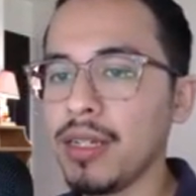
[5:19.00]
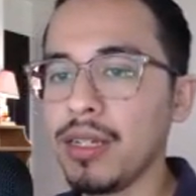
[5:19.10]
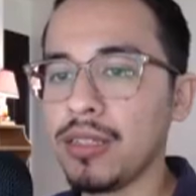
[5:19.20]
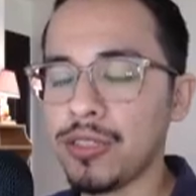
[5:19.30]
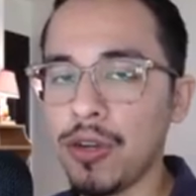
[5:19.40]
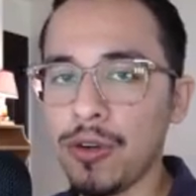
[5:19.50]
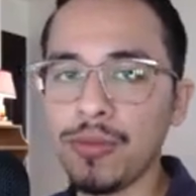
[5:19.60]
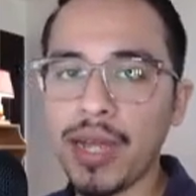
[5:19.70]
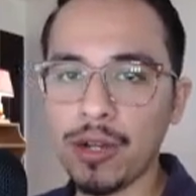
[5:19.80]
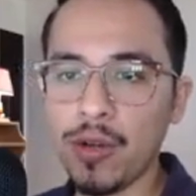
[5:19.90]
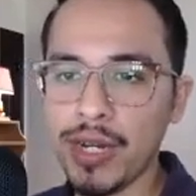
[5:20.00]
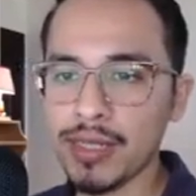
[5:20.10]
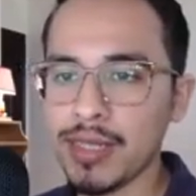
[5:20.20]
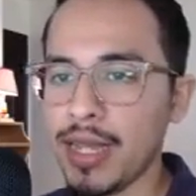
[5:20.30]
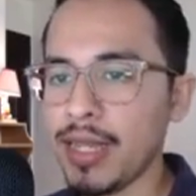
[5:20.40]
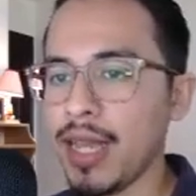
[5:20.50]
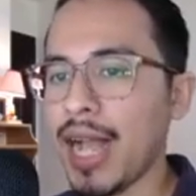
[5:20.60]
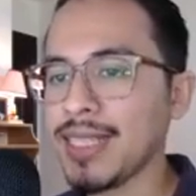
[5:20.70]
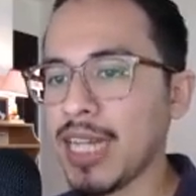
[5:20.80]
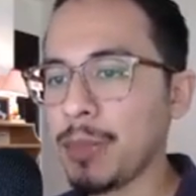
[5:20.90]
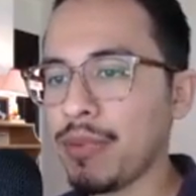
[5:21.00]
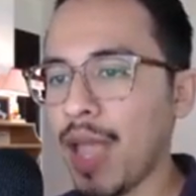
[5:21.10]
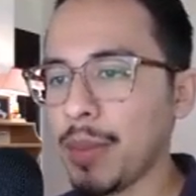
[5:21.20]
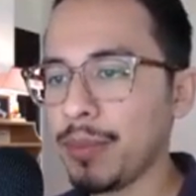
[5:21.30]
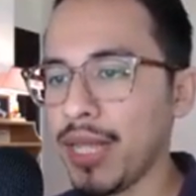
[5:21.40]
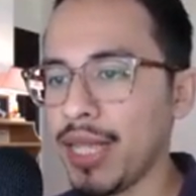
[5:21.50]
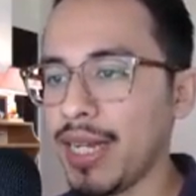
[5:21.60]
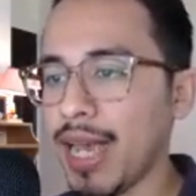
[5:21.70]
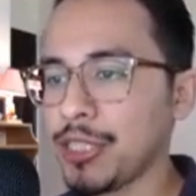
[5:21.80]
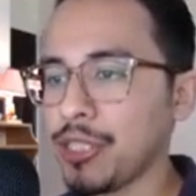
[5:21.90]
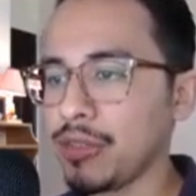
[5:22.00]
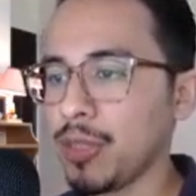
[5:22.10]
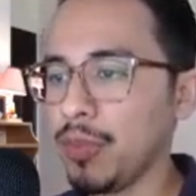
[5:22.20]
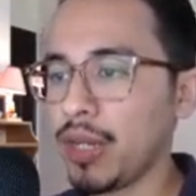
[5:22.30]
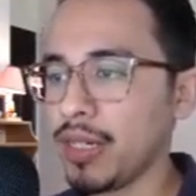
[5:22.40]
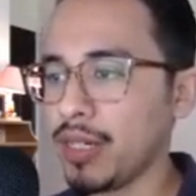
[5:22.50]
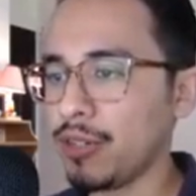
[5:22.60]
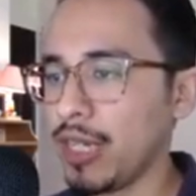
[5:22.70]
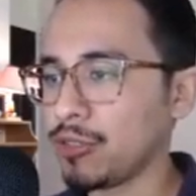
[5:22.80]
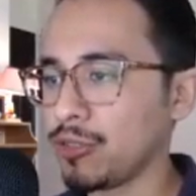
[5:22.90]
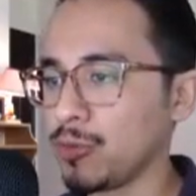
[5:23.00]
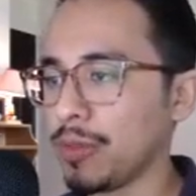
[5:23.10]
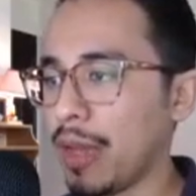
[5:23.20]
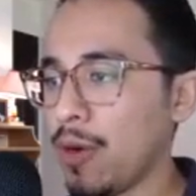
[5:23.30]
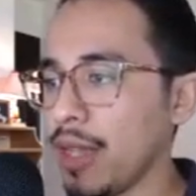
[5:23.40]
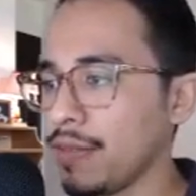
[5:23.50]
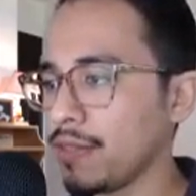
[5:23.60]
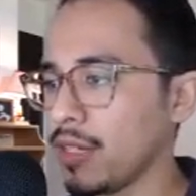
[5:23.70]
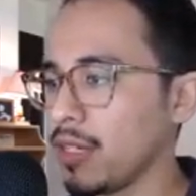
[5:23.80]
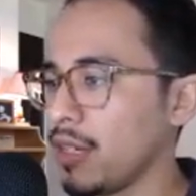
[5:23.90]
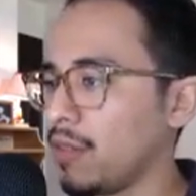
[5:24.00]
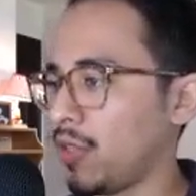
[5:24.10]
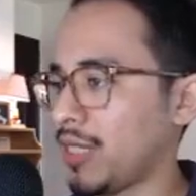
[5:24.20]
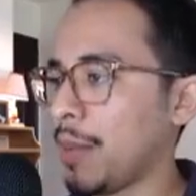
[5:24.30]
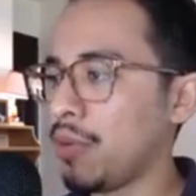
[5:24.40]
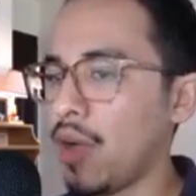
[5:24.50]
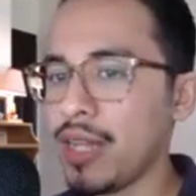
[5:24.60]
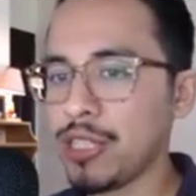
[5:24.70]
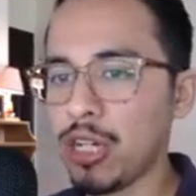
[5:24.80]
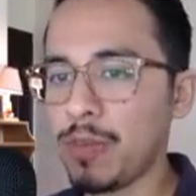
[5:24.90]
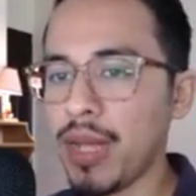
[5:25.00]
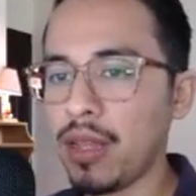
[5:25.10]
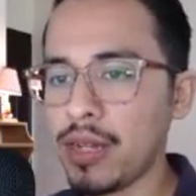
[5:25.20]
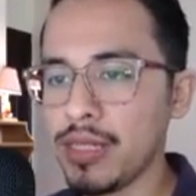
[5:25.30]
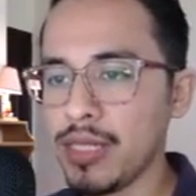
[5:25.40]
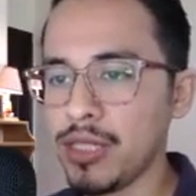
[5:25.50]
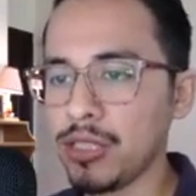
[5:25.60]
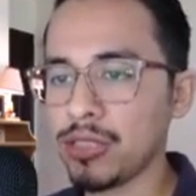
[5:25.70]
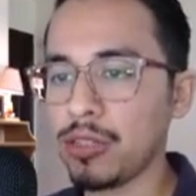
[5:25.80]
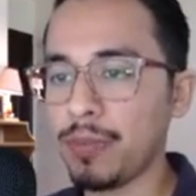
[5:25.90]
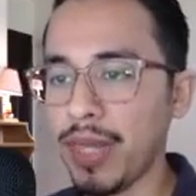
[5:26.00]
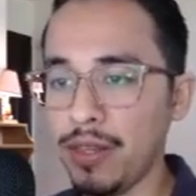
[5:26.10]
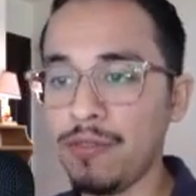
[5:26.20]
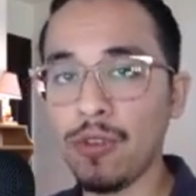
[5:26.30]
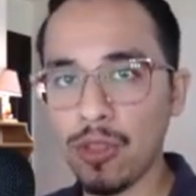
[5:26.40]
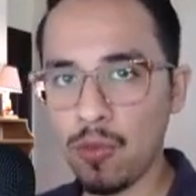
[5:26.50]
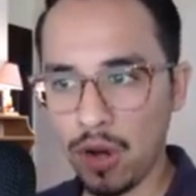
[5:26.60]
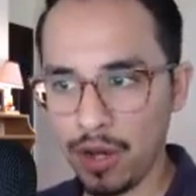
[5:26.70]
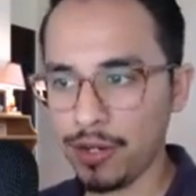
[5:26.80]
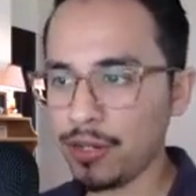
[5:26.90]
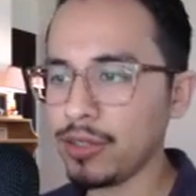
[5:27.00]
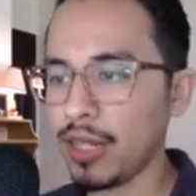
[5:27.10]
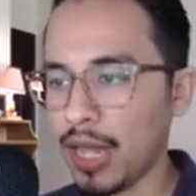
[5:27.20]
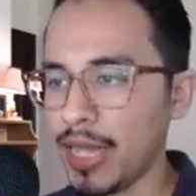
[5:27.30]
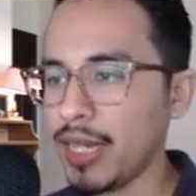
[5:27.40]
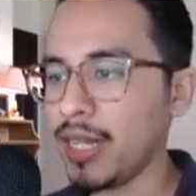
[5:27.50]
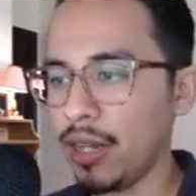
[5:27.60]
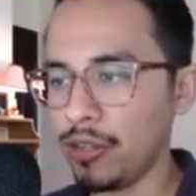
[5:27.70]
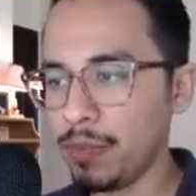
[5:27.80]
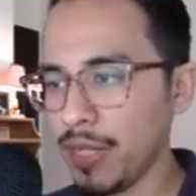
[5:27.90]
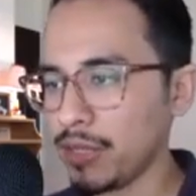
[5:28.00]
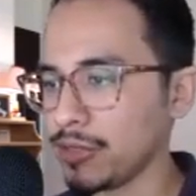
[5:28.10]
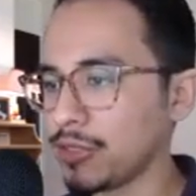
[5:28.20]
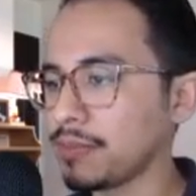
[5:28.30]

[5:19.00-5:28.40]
So I go on and say, I set up a family plan and I share some login credentials with my wife. For example, I share my login details to pay for the water, the light, and other bills.